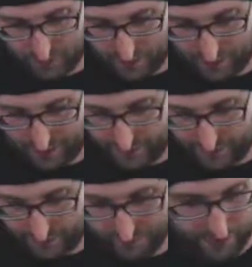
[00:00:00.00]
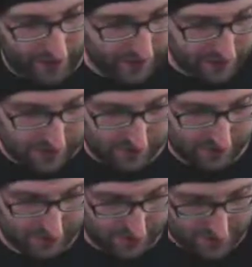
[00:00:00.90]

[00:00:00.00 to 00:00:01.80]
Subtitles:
I got an advance